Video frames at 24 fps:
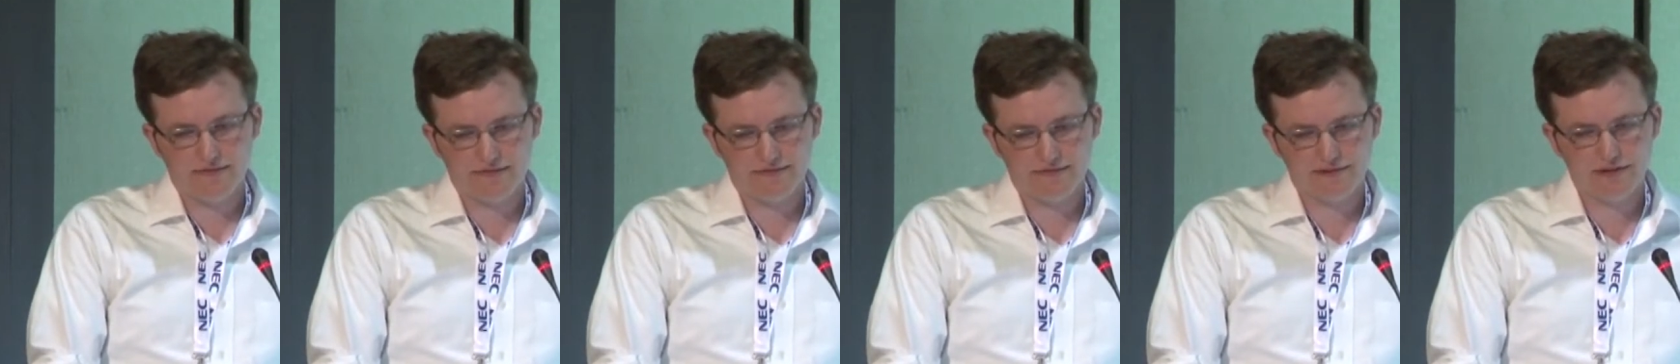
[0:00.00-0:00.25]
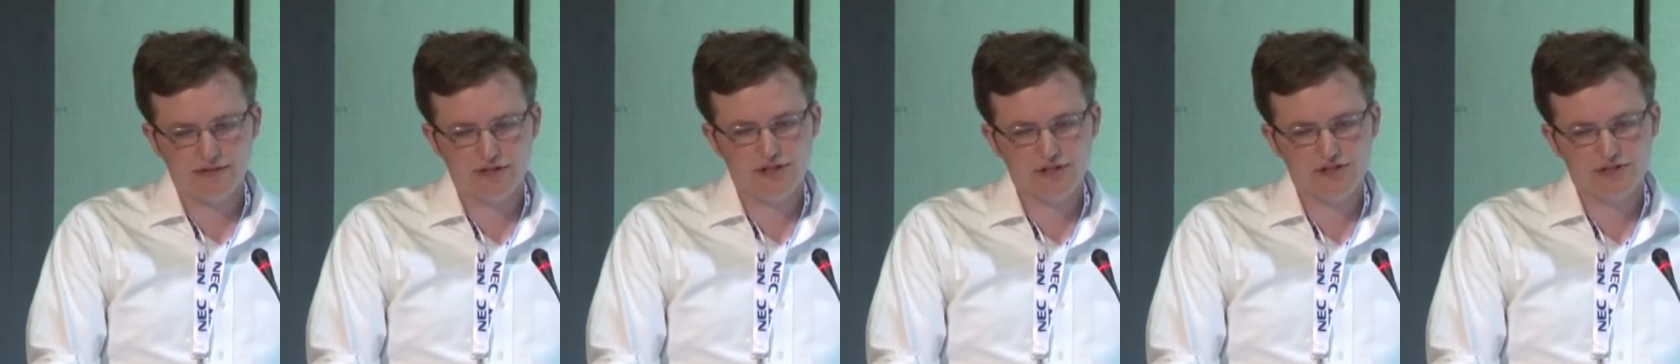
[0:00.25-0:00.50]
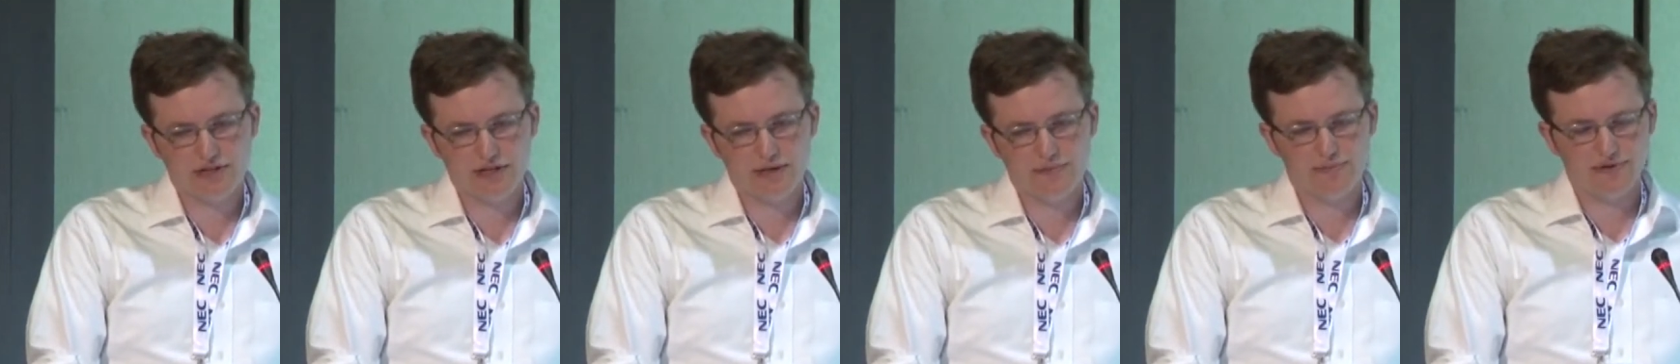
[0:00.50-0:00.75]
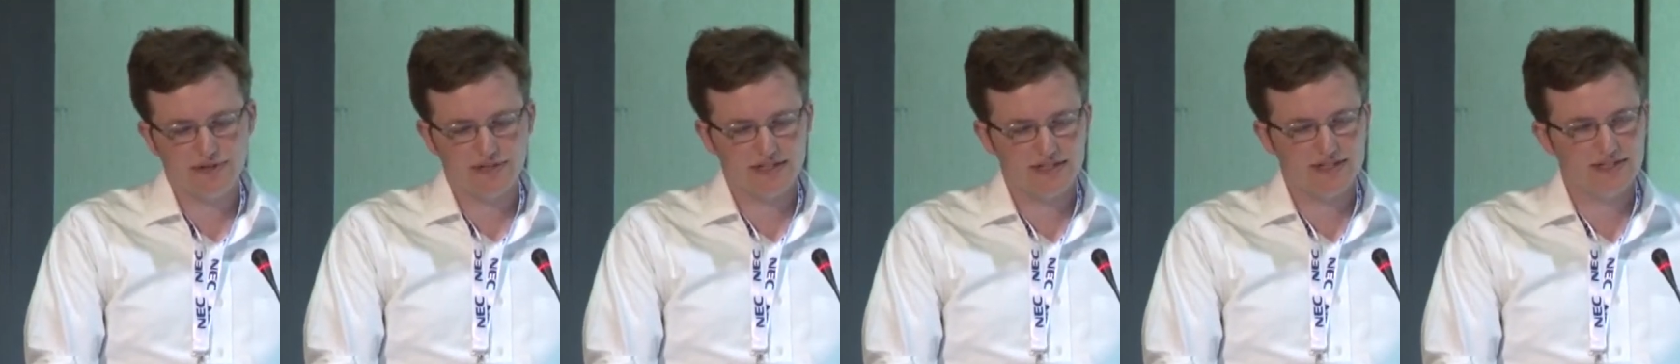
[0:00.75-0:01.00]
first trip
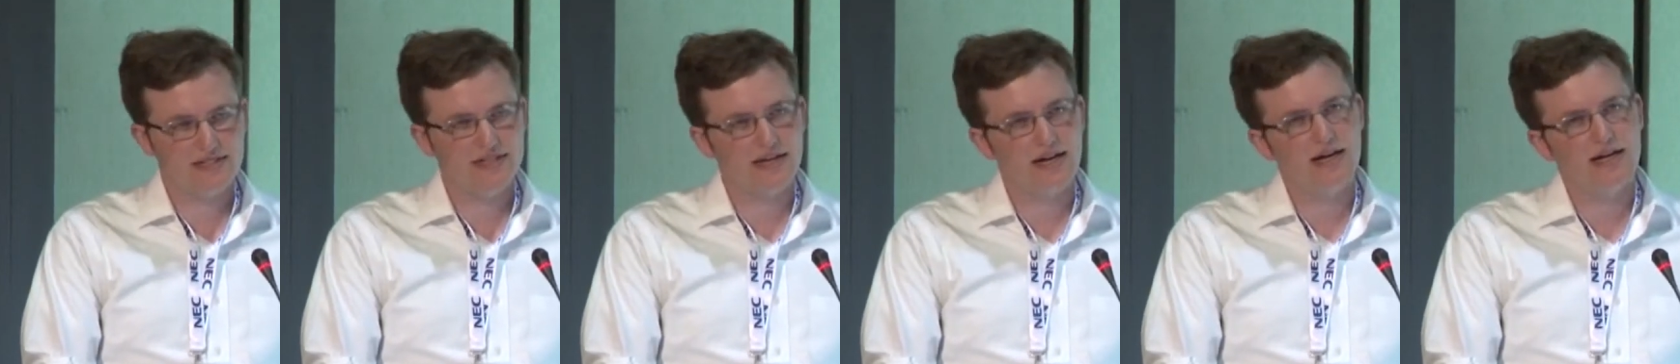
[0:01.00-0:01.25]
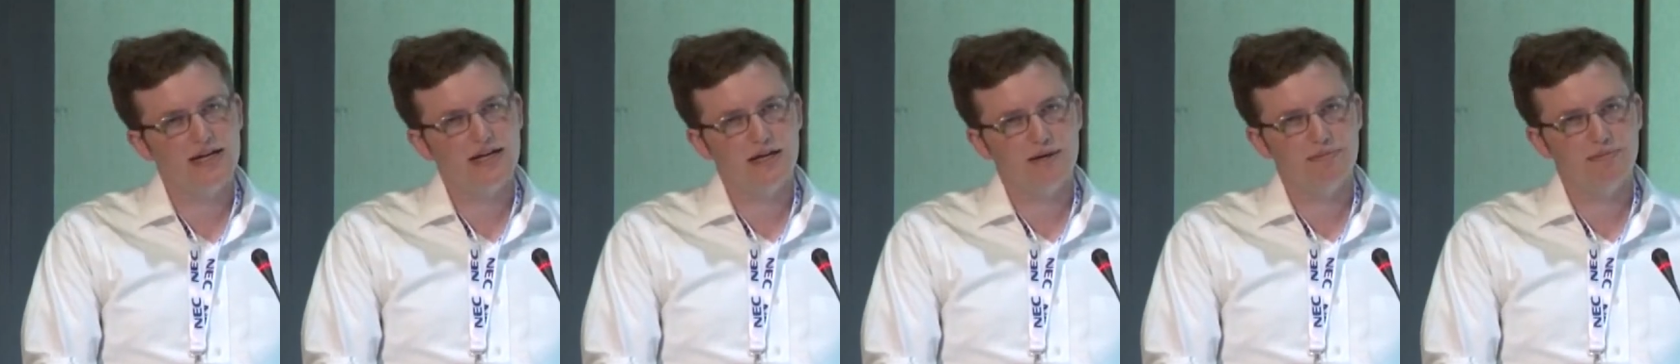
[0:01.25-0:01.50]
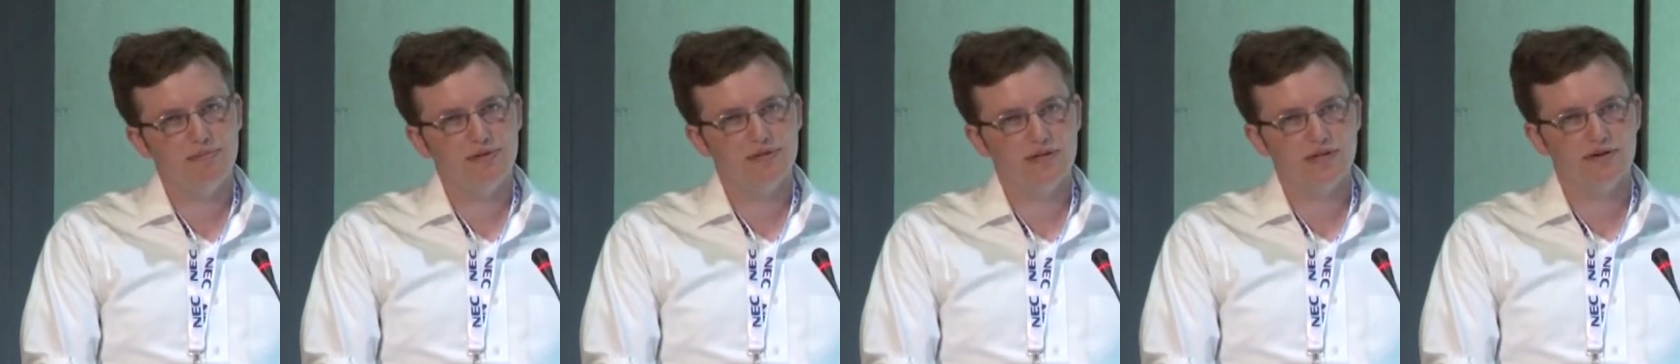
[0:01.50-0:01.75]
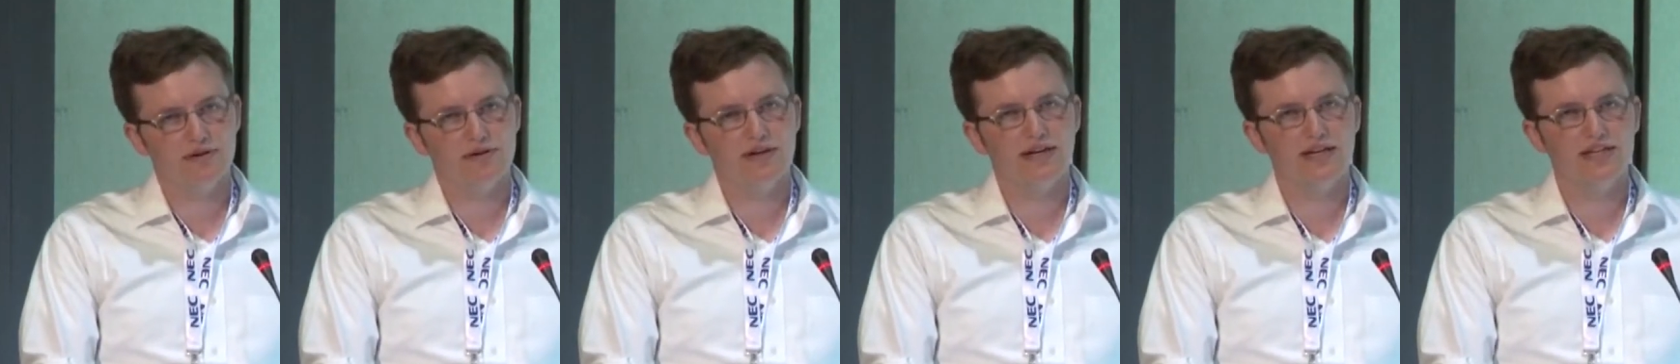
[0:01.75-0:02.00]
or the sign-up
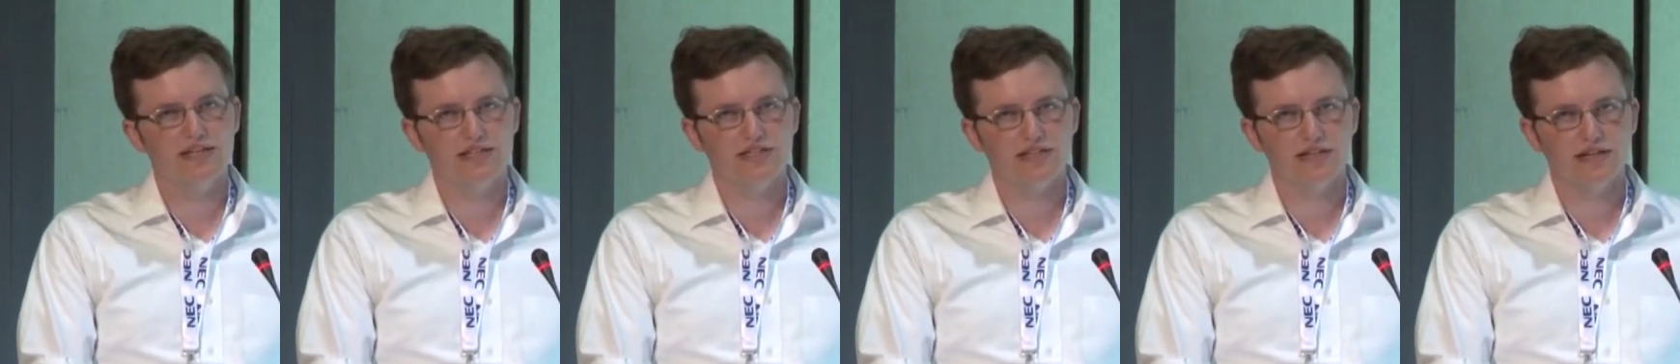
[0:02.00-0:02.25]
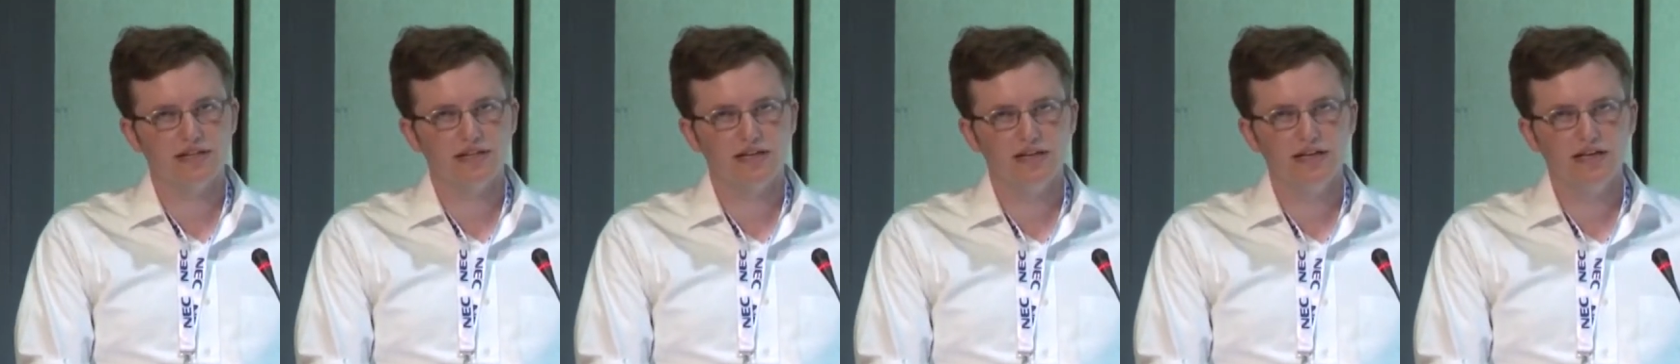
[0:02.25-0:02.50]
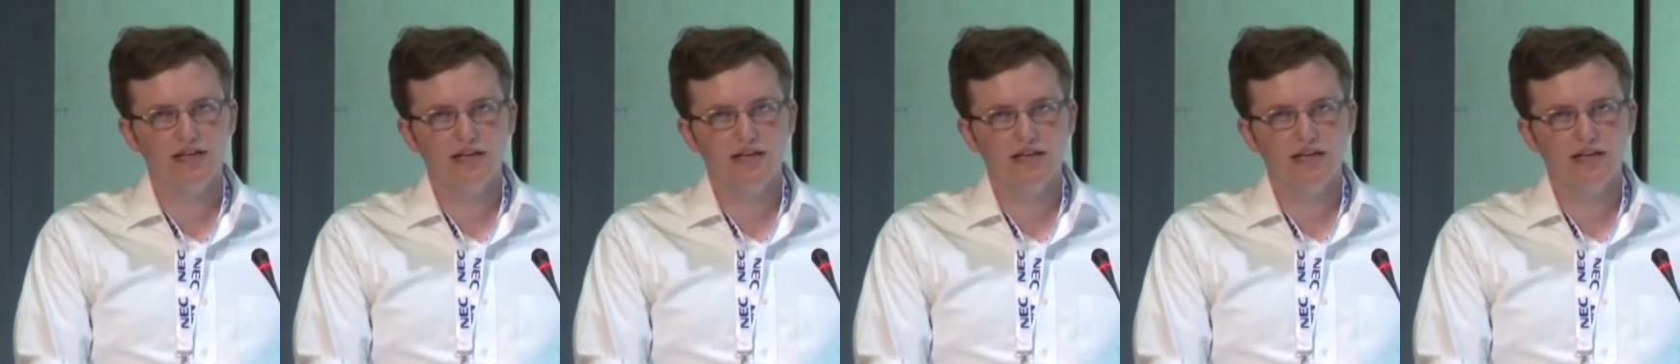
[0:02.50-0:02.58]
location